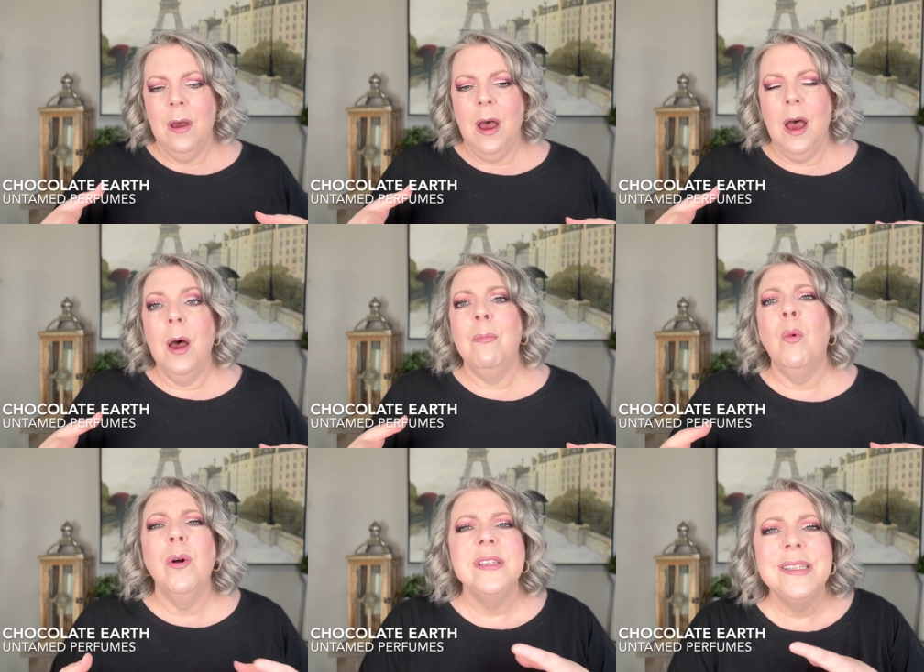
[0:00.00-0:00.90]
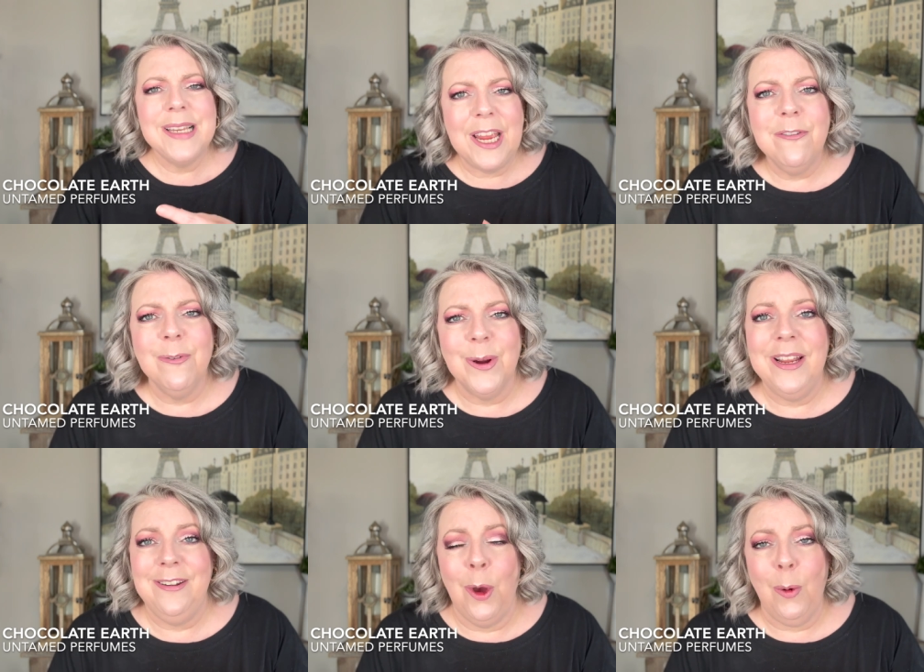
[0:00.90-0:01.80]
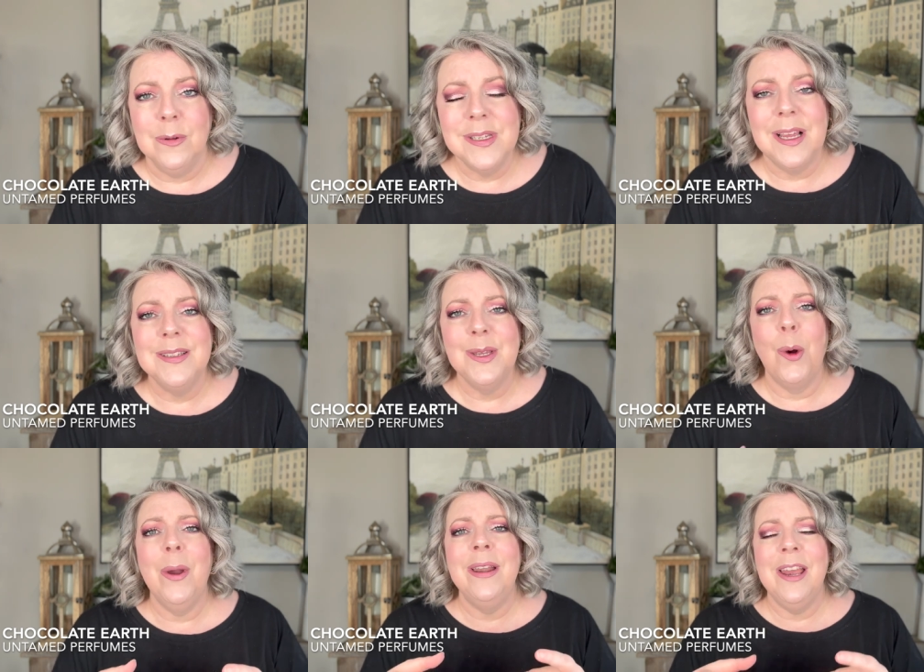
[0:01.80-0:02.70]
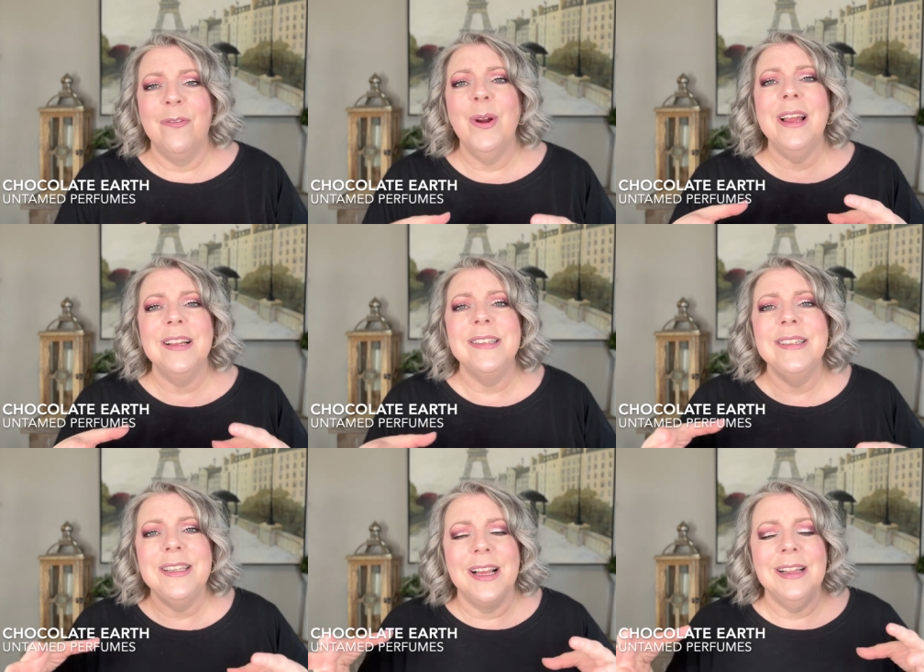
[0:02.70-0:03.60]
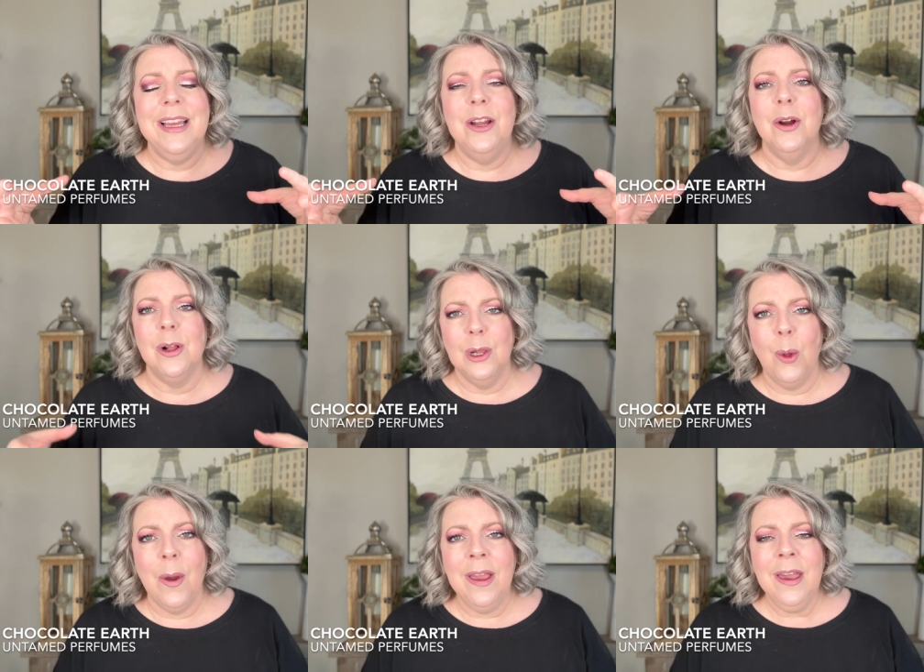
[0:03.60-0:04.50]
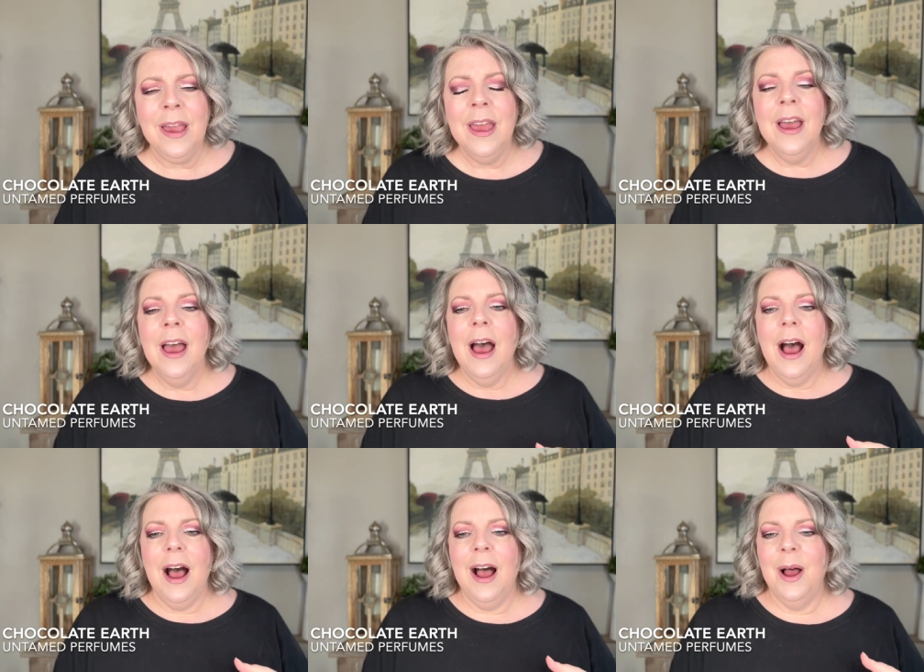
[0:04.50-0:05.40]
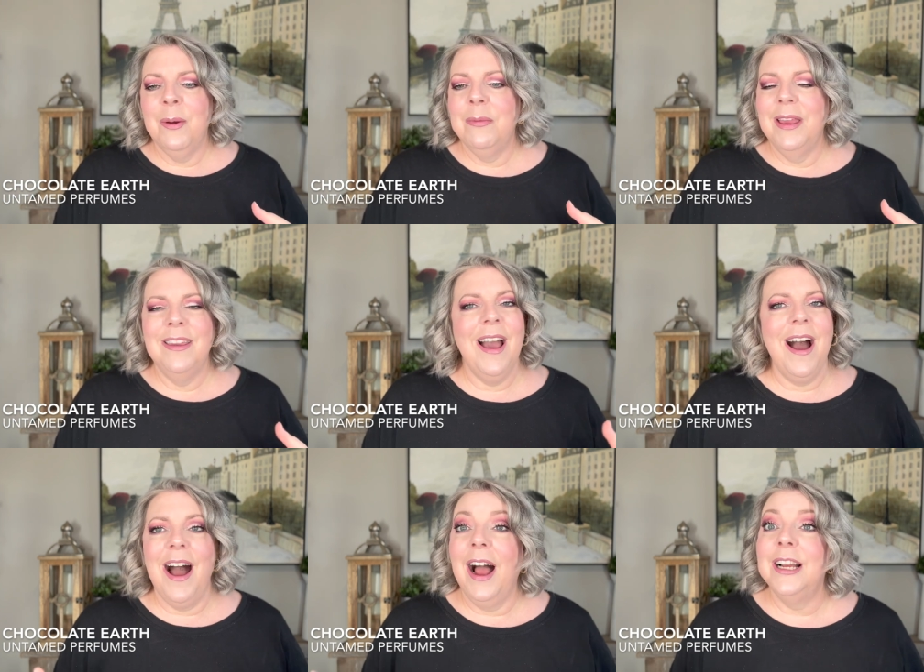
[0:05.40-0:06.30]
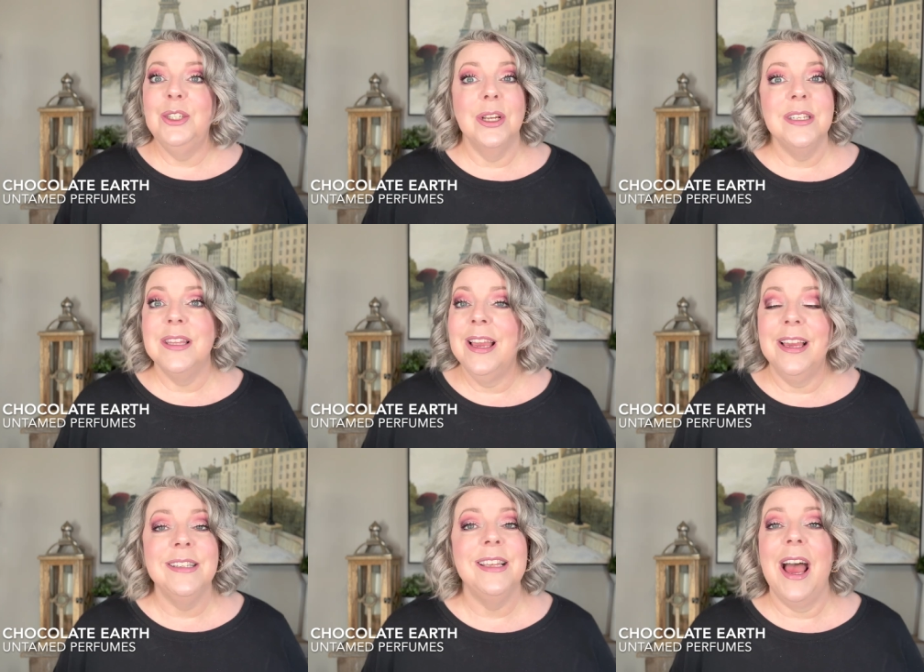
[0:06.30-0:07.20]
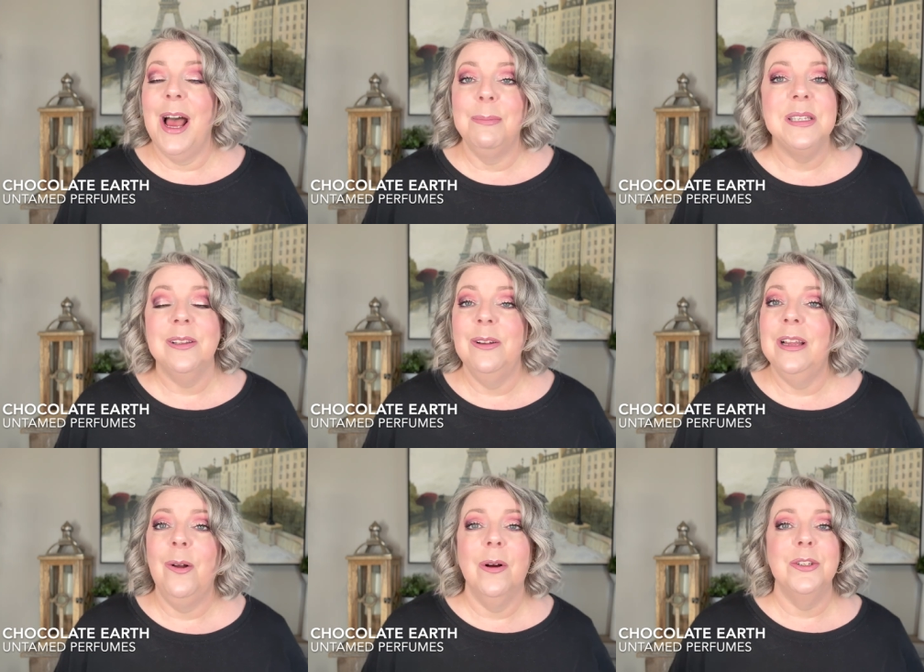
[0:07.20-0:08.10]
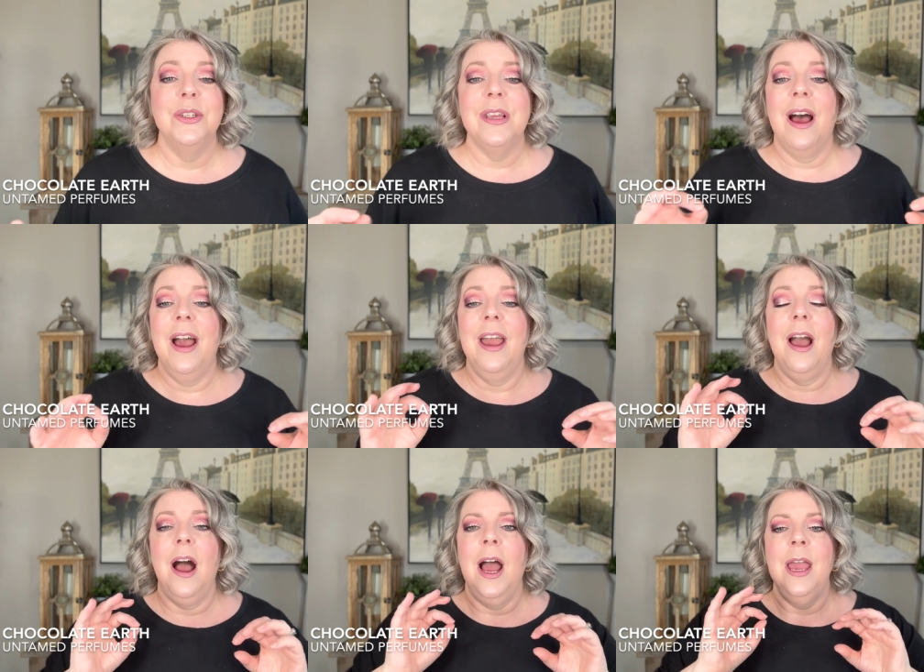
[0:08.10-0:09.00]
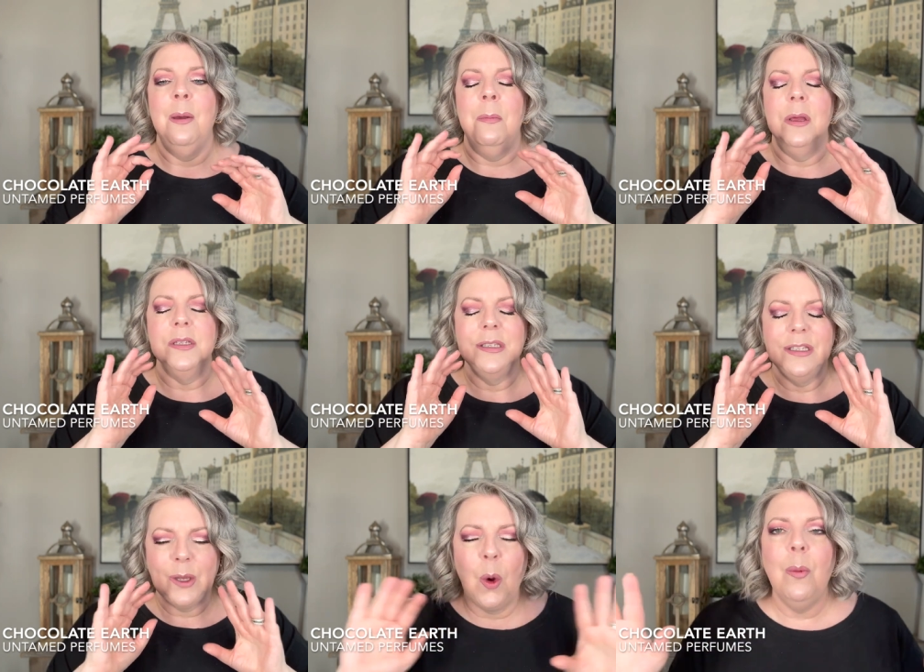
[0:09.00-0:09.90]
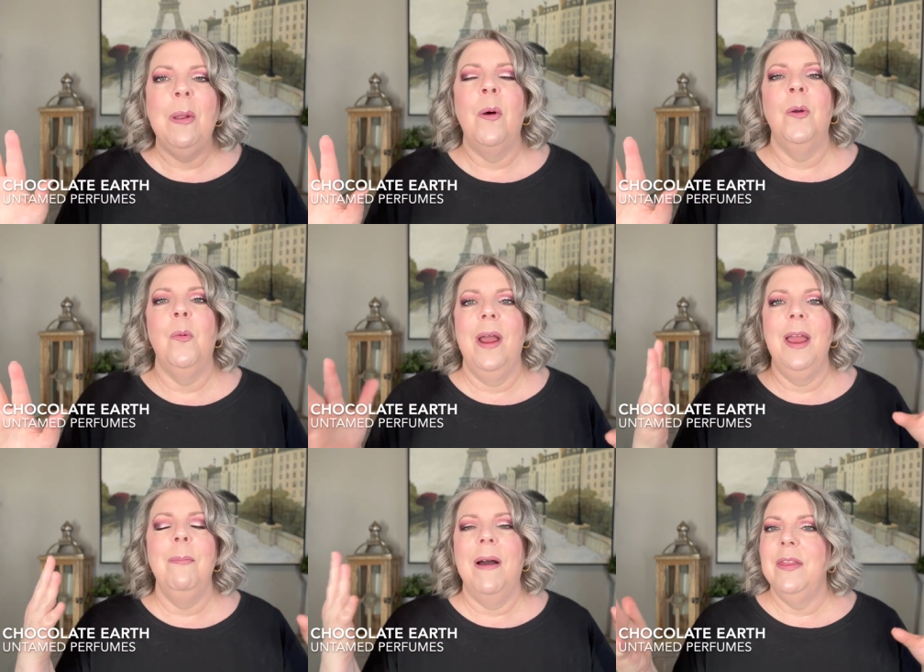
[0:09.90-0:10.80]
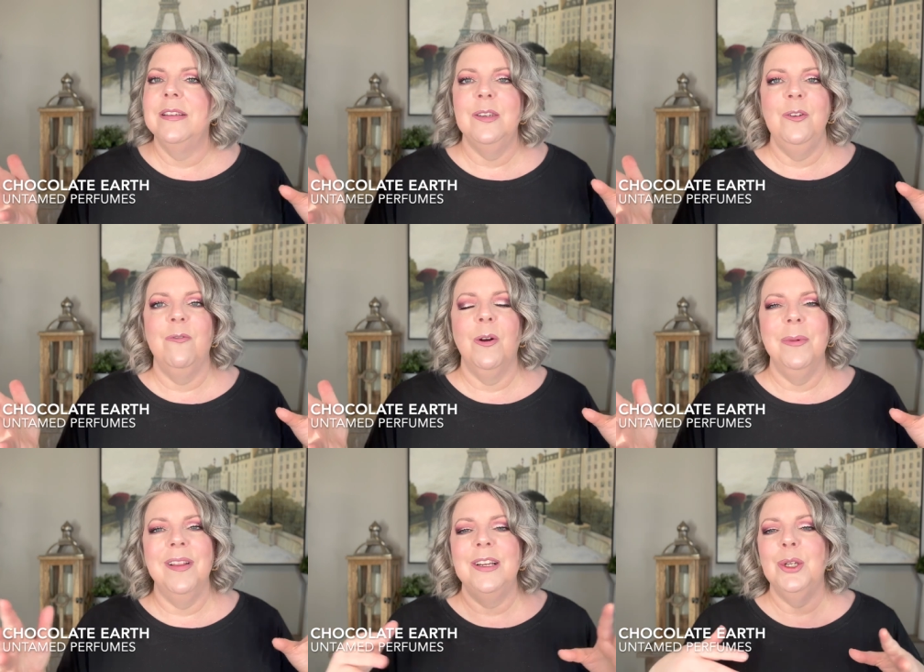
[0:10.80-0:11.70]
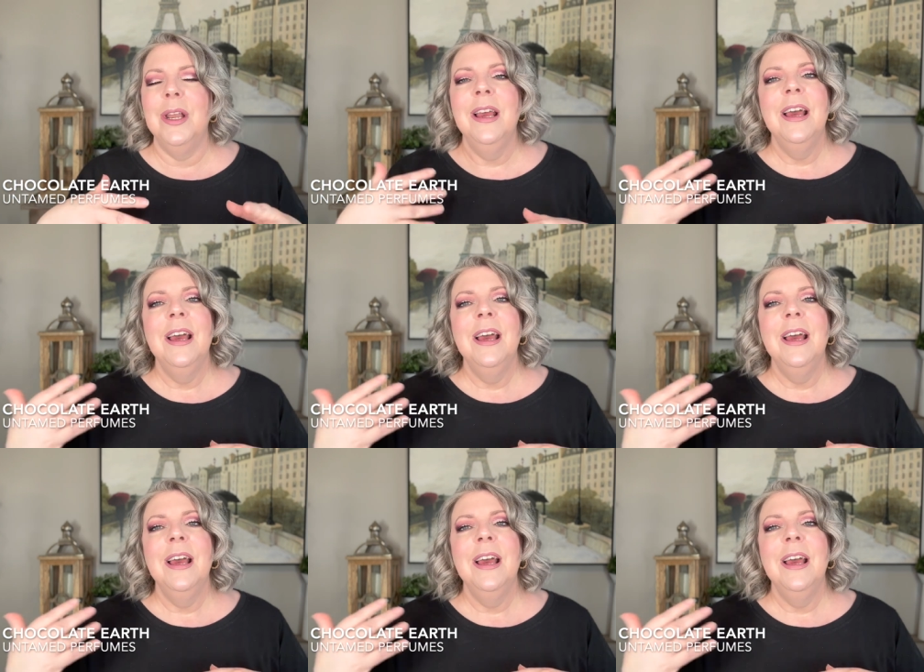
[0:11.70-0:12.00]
uh, more savory notes. So it never gets sickly or cloying. Um, yeah, I just think it's absolutely gorgeous. I, I am so blown away by this new formulation.